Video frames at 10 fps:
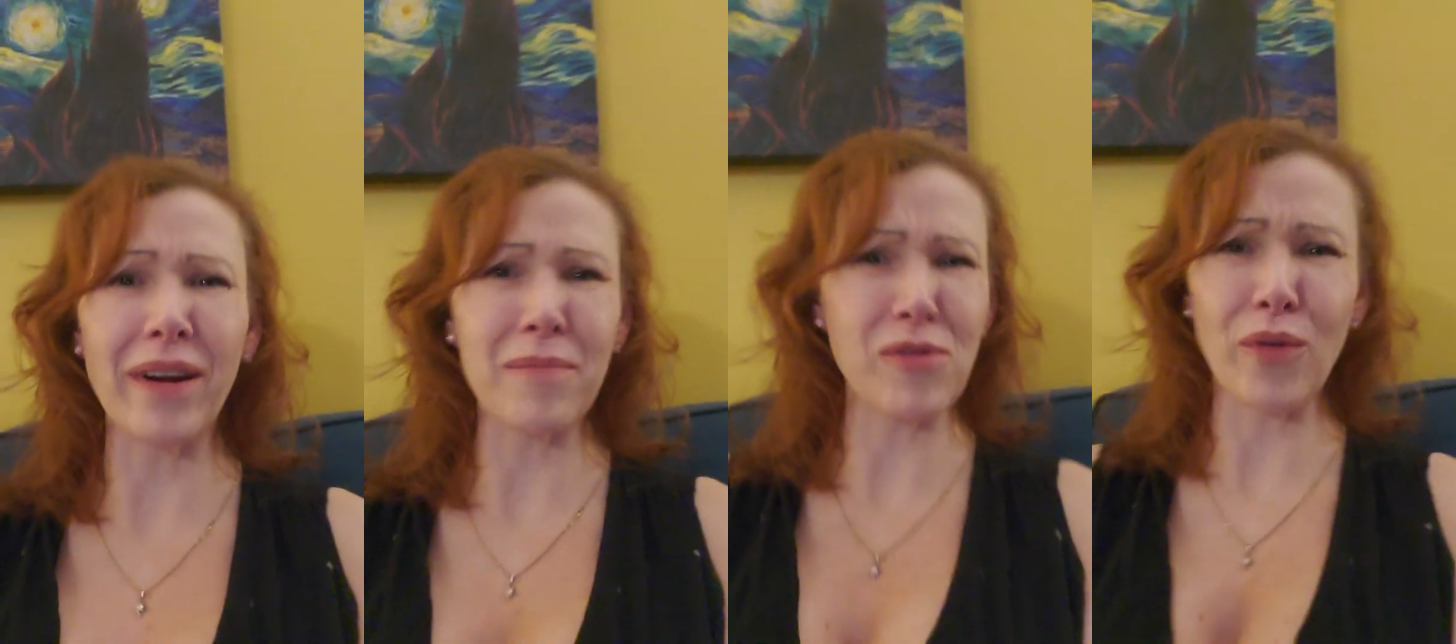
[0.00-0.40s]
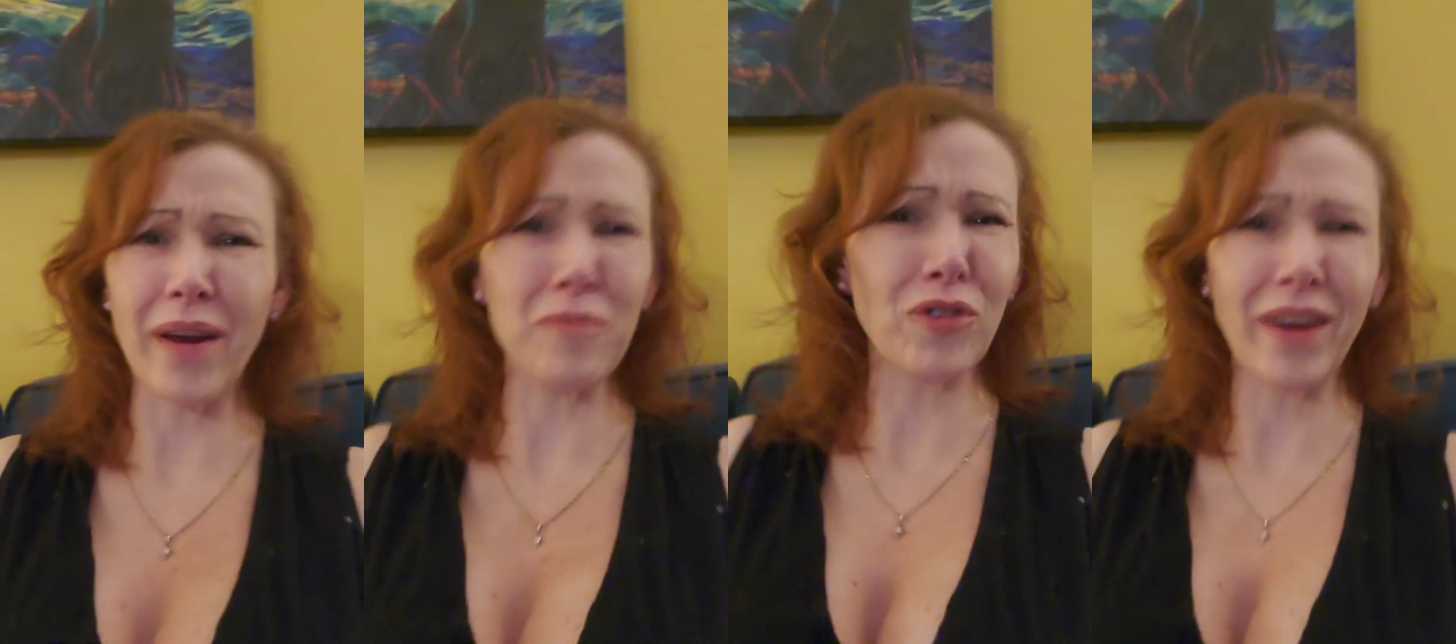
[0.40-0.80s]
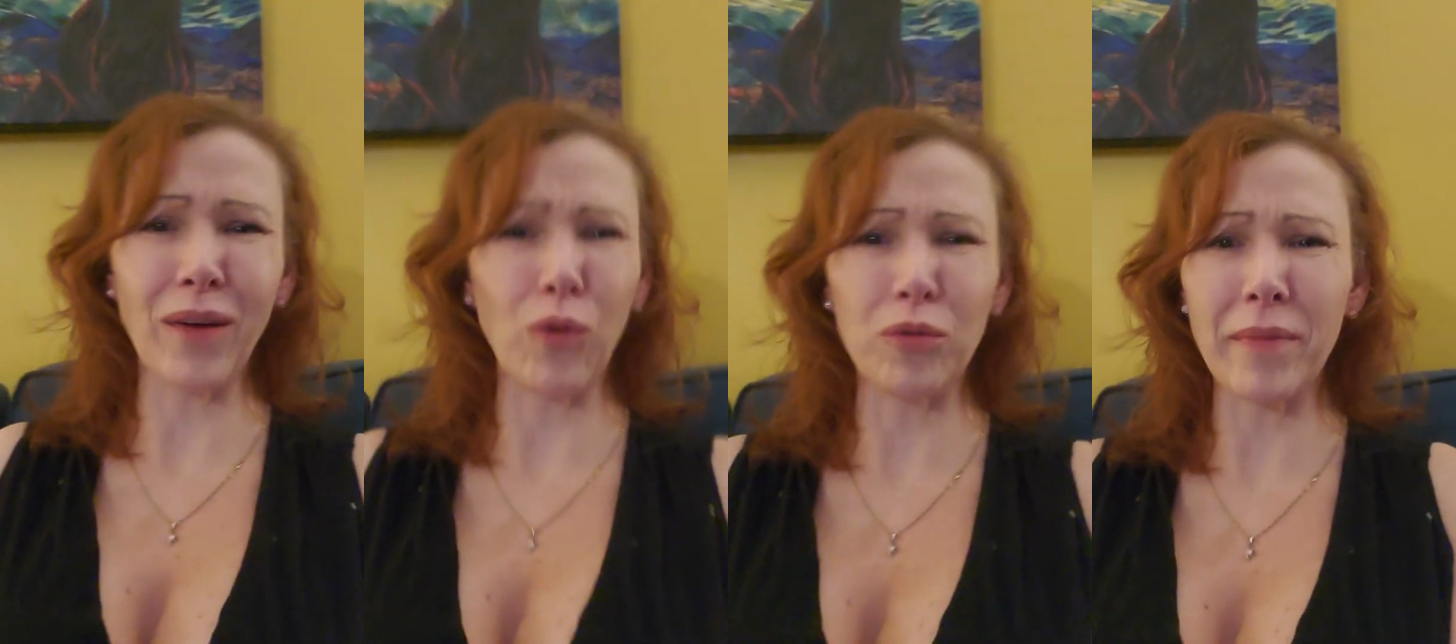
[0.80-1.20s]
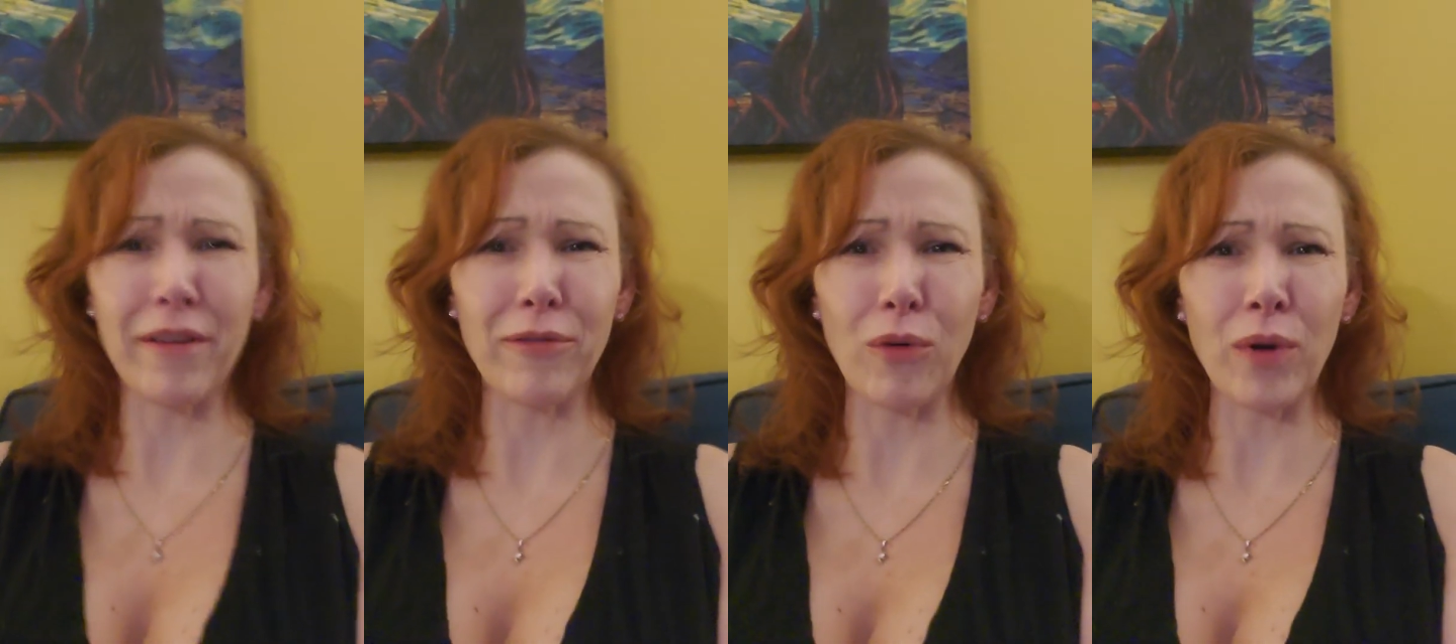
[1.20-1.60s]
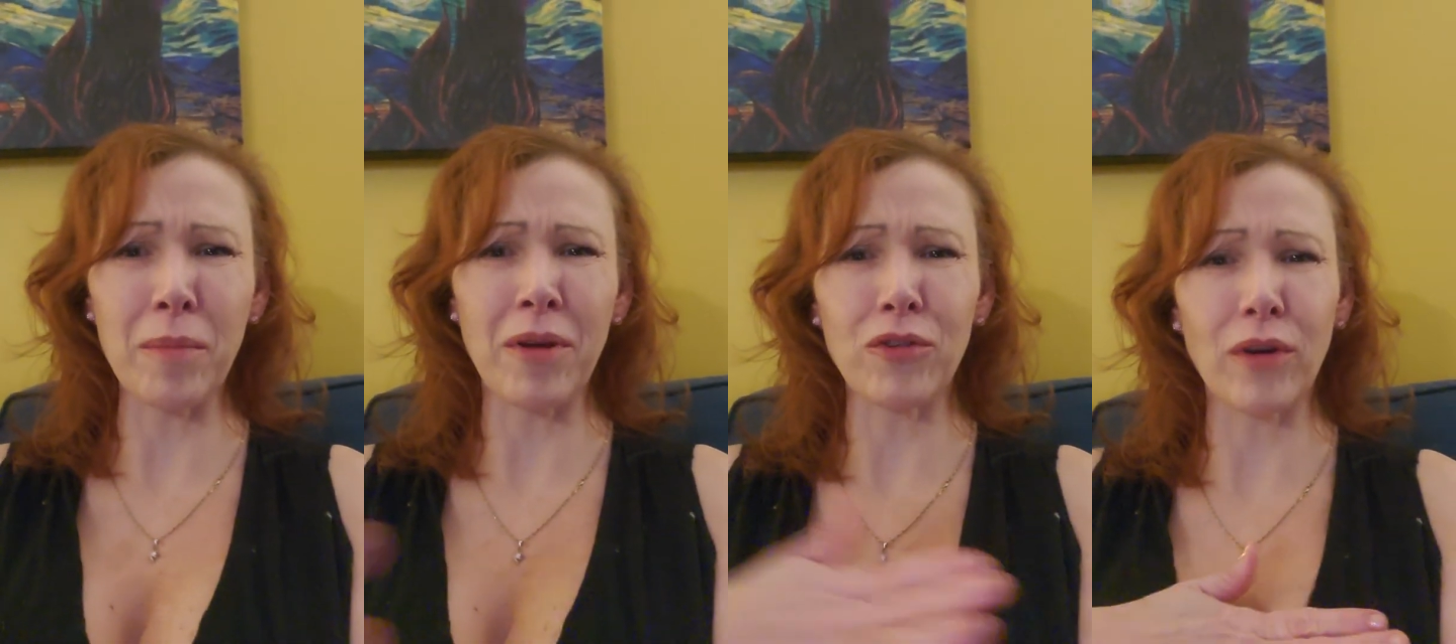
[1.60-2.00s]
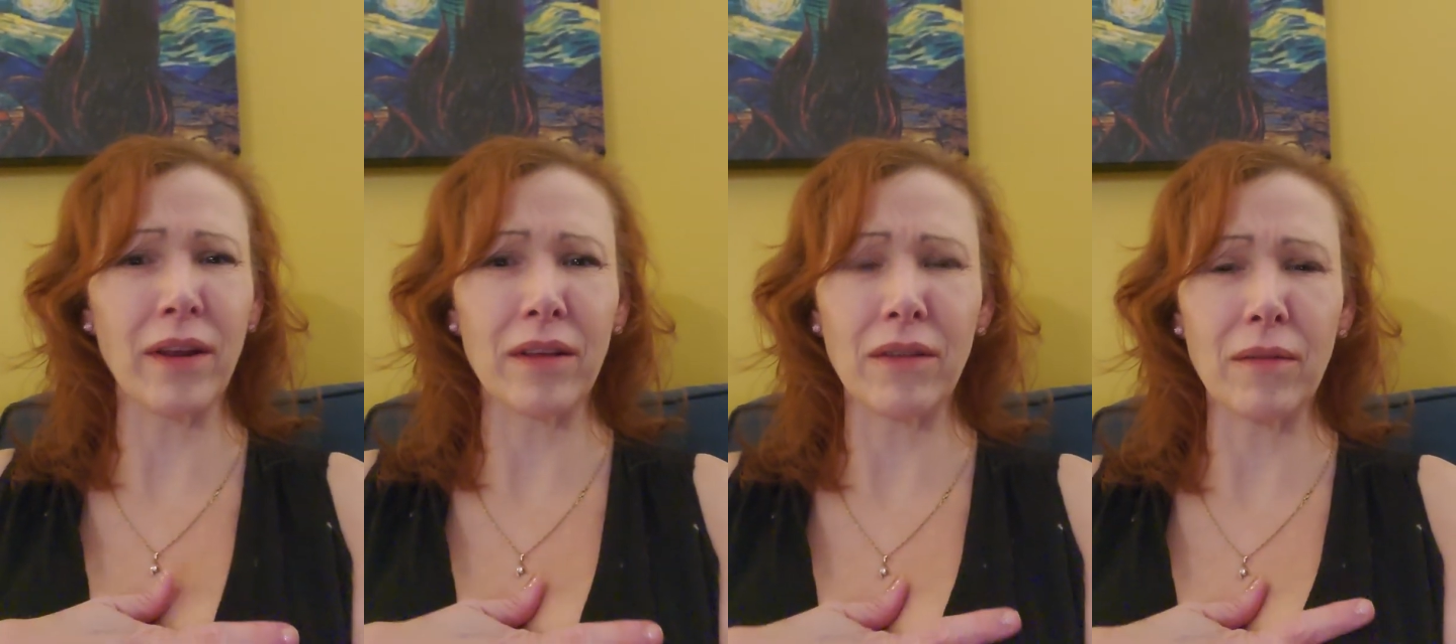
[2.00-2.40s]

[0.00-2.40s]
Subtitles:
I'm sorry, I'm trying to hold my phone. I'm not trying to